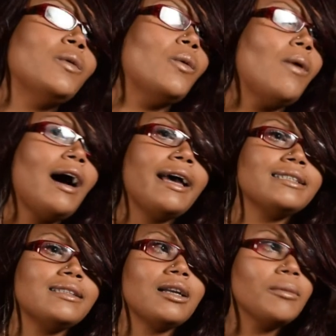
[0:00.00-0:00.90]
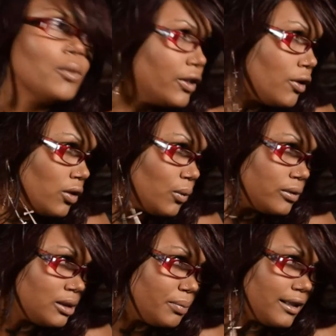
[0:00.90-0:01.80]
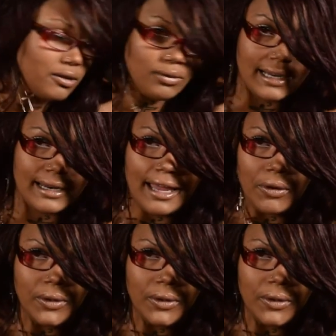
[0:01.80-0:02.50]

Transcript: why is it that I'm the only one speaking right now?